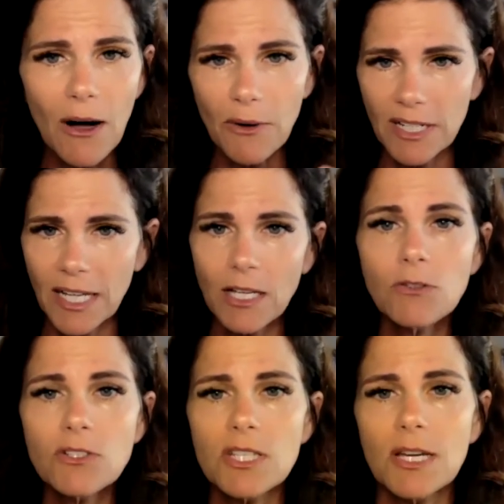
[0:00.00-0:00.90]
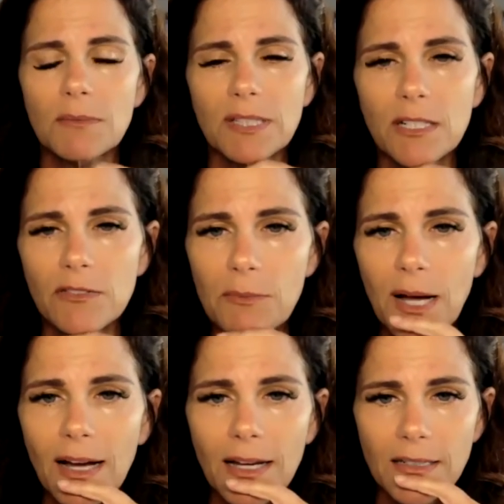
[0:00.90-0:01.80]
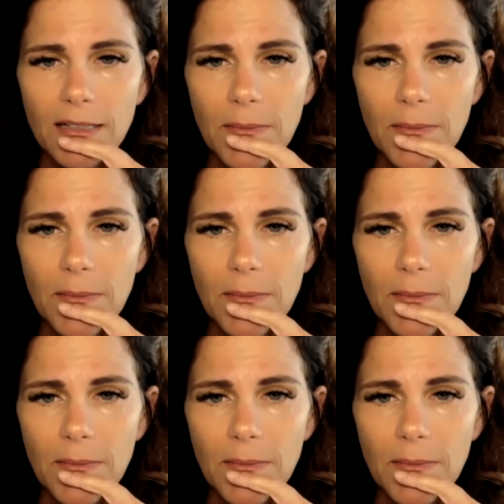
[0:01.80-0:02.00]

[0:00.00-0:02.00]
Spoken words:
How can I coach them? Leader from behind.